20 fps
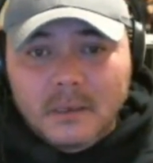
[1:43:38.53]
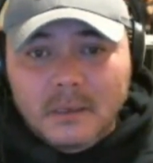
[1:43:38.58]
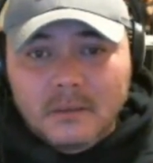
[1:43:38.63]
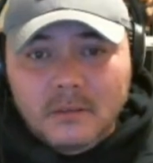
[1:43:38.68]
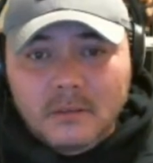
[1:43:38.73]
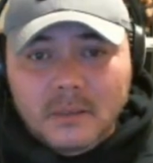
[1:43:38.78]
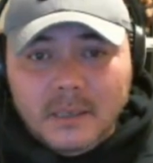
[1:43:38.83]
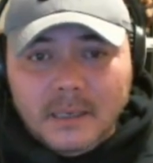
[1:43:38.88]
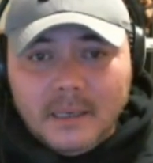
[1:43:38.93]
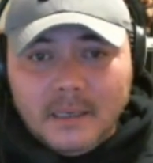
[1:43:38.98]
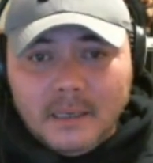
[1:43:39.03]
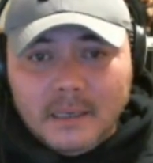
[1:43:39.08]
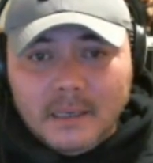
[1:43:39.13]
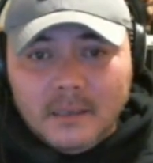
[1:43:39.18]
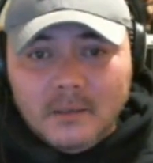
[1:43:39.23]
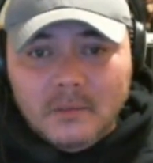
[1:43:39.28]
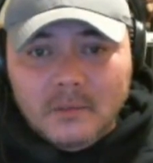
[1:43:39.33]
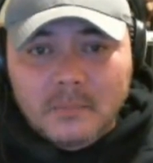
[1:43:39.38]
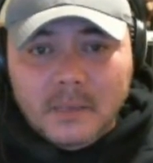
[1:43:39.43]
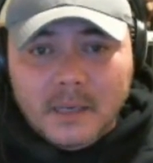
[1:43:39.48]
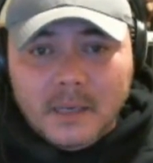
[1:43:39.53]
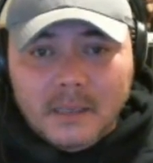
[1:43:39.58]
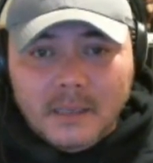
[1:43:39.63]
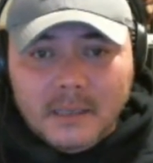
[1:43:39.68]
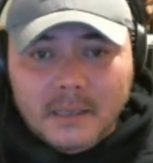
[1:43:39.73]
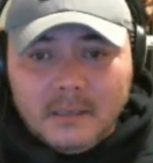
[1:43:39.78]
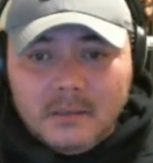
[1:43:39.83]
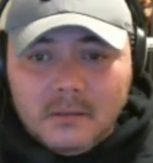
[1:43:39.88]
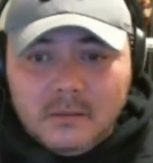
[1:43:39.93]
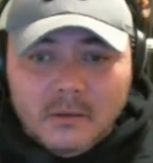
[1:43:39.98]
And you
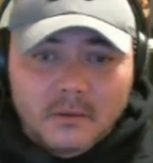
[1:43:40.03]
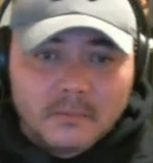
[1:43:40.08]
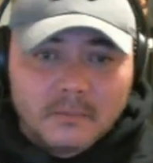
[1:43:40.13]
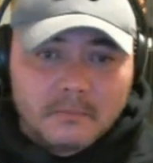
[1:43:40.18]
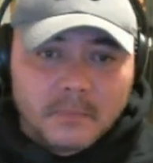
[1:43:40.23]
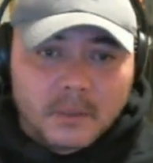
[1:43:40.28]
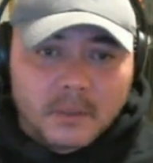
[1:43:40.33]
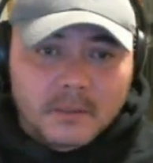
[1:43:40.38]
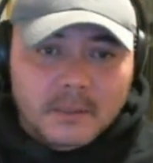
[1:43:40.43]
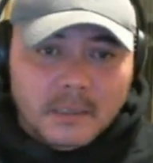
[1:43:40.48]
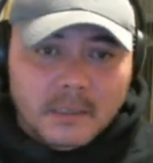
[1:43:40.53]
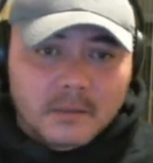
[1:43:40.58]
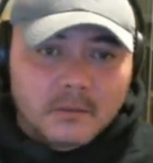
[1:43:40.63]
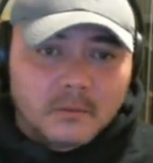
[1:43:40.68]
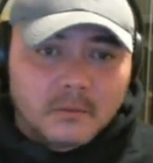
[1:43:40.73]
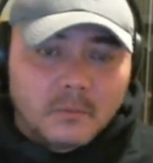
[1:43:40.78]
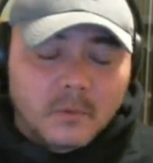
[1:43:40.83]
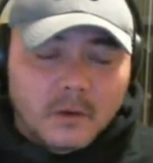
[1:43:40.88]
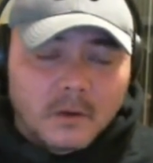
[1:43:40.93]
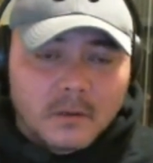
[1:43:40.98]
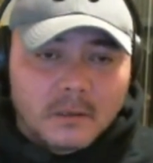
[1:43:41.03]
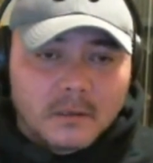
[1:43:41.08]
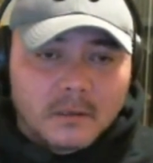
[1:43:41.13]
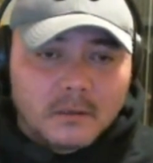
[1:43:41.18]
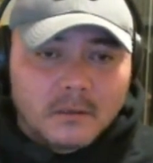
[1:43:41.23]
bought certain books that you want,